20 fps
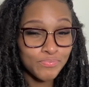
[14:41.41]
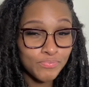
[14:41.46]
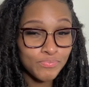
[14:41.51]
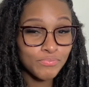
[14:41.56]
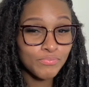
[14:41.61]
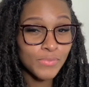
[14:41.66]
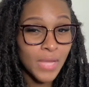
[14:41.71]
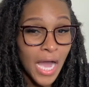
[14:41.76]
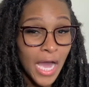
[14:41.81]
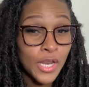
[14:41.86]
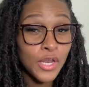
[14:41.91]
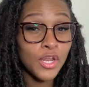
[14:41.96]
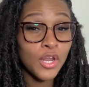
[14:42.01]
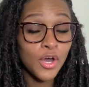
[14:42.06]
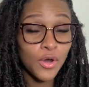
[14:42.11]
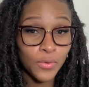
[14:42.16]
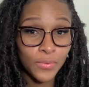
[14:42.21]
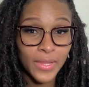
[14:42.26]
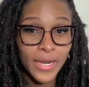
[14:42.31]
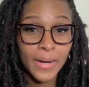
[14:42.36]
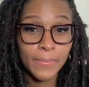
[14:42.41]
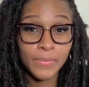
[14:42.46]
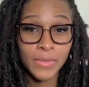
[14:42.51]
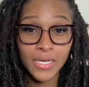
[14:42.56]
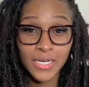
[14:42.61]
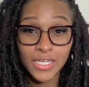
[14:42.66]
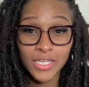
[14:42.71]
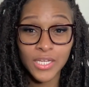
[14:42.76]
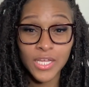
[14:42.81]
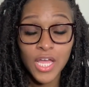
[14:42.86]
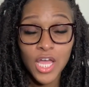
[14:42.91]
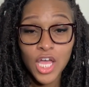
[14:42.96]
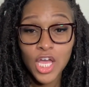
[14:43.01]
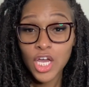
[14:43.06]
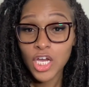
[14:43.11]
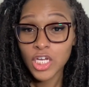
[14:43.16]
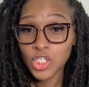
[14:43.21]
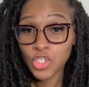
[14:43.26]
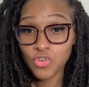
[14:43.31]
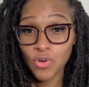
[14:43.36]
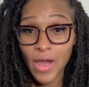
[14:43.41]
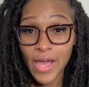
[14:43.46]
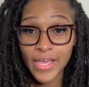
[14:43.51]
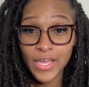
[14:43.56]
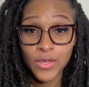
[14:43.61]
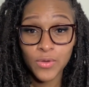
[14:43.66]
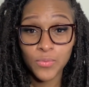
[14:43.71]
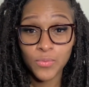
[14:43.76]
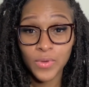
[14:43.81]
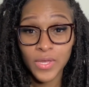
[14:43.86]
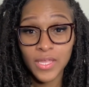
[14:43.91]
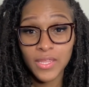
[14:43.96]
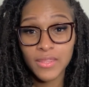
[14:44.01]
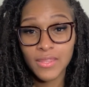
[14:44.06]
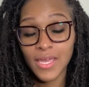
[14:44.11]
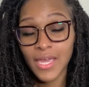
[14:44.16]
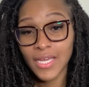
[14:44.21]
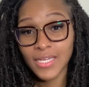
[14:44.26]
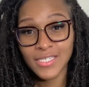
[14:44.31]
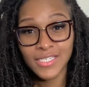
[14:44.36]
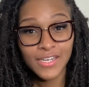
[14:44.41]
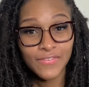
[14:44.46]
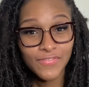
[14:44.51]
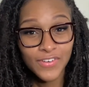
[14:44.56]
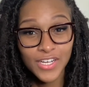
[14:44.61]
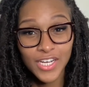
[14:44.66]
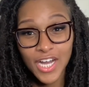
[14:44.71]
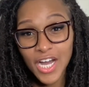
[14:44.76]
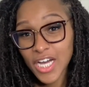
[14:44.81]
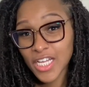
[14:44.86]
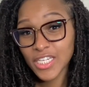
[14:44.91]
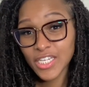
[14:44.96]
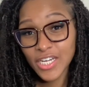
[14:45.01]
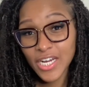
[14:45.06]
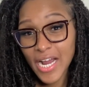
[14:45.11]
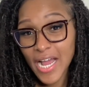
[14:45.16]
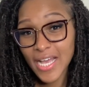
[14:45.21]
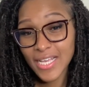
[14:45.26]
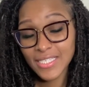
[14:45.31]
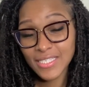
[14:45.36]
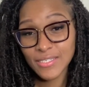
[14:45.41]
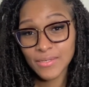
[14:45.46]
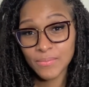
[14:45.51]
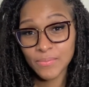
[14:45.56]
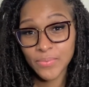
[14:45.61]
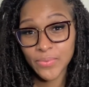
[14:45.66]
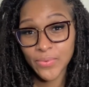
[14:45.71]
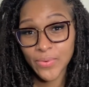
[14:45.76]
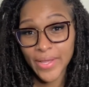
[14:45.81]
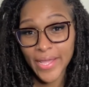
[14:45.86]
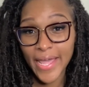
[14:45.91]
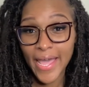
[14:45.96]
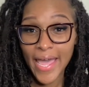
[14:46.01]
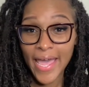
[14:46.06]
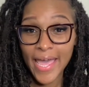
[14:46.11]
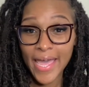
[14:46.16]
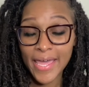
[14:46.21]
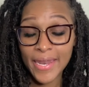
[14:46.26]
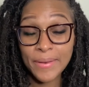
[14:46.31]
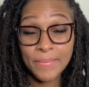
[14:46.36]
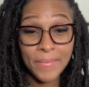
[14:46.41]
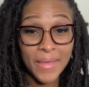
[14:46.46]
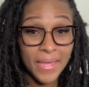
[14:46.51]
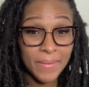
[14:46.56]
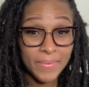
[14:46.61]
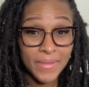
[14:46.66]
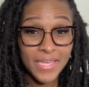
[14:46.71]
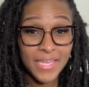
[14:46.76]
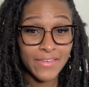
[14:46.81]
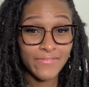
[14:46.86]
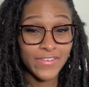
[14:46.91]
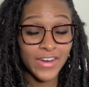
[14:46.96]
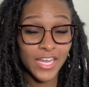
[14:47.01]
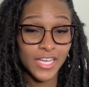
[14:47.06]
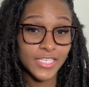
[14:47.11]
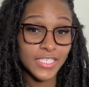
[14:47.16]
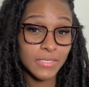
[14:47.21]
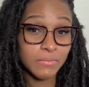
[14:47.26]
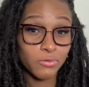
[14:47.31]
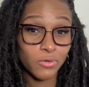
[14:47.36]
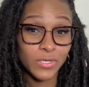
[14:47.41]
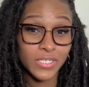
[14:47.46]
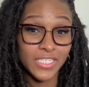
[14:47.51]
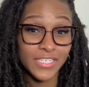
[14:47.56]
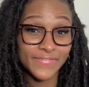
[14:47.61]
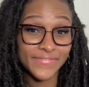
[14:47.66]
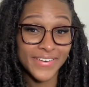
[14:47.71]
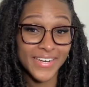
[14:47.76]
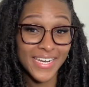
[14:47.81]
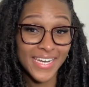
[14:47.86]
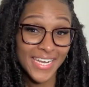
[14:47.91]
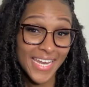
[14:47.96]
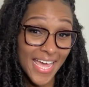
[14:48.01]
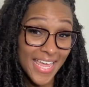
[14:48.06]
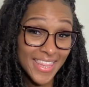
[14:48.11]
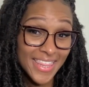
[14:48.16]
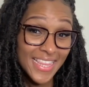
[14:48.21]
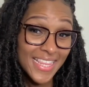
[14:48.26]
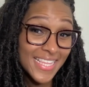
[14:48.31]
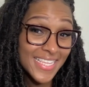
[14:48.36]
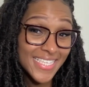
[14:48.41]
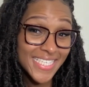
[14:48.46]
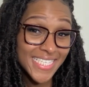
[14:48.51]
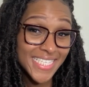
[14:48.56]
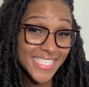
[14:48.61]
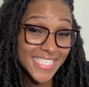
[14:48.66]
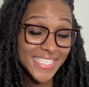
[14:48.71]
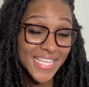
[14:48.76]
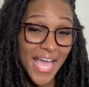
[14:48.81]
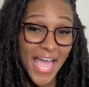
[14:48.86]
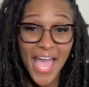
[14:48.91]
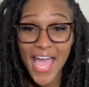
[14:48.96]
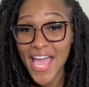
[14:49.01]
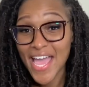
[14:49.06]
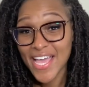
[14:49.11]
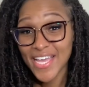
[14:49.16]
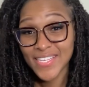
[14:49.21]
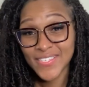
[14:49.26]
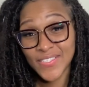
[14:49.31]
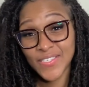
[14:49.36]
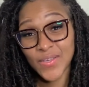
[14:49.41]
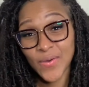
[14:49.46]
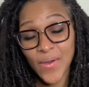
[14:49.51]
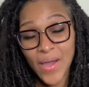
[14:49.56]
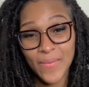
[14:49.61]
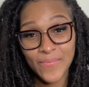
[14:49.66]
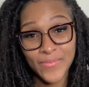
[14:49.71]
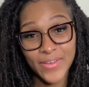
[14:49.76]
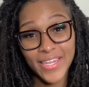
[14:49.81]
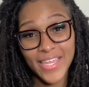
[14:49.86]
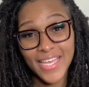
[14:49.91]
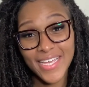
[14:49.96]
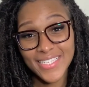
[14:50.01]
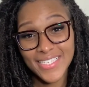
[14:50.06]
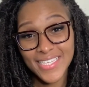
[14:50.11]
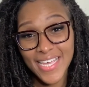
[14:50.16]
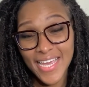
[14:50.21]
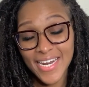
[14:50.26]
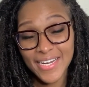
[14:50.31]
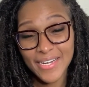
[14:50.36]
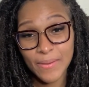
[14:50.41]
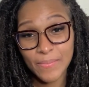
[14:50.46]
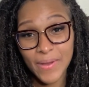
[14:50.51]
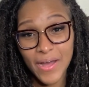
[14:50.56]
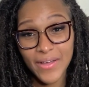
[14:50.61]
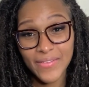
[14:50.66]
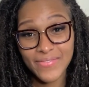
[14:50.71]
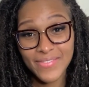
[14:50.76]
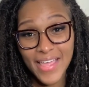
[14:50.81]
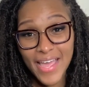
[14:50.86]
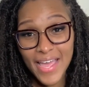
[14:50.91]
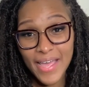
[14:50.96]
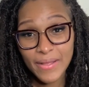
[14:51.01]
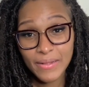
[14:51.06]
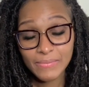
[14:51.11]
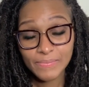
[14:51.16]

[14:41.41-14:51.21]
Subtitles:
I know that I'm gonna try it with a different color at some point and maybe even explore different lengths. So I'm really excited about that.